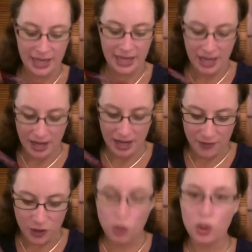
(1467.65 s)
I was like,
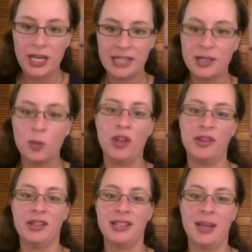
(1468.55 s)
the good
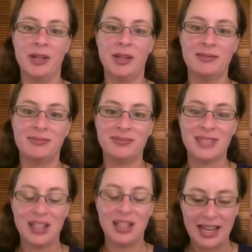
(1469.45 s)
isn't worth it, damn
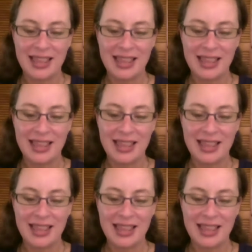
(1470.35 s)
it.